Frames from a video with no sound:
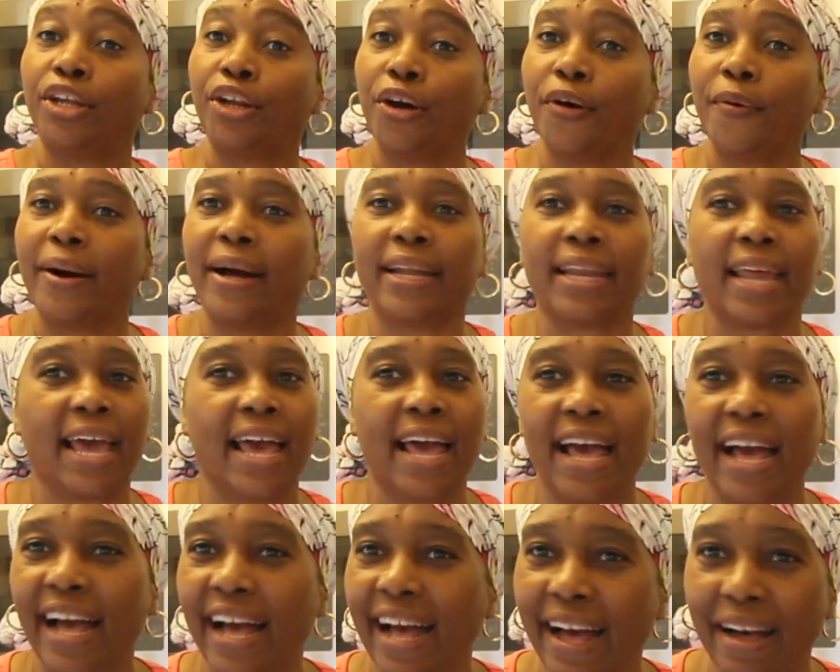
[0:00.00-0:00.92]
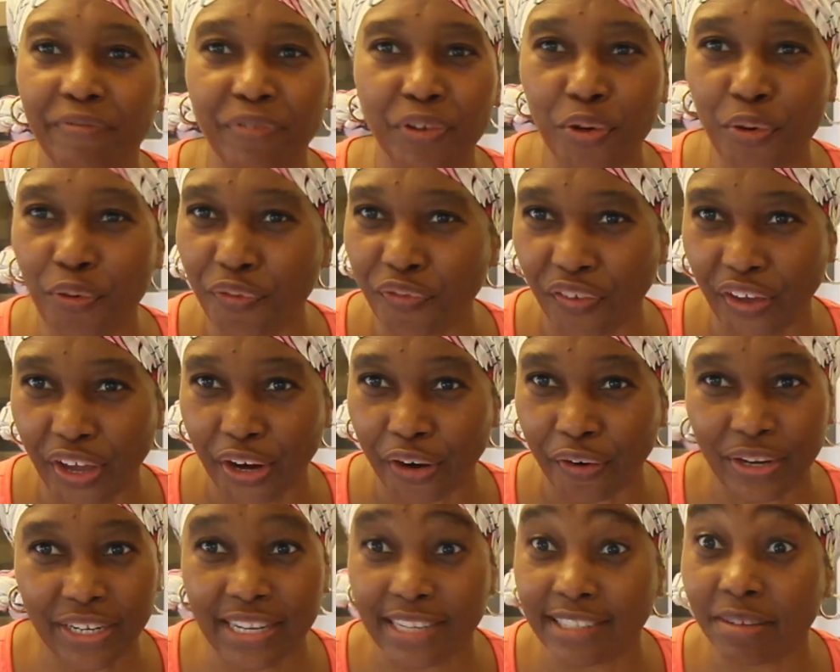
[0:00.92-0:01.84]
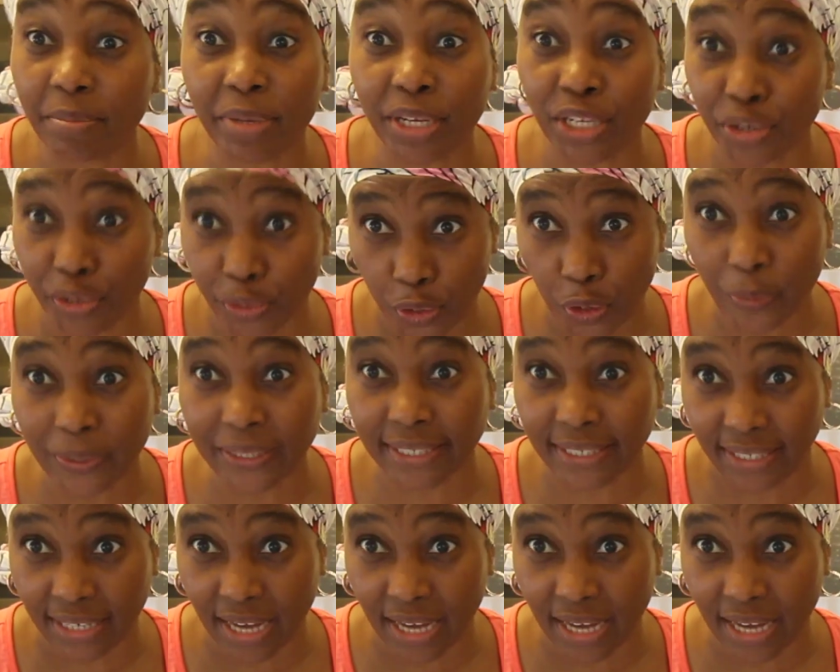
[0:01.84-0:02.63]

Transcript: you know what? Have no fear. It doesn't mean you're going to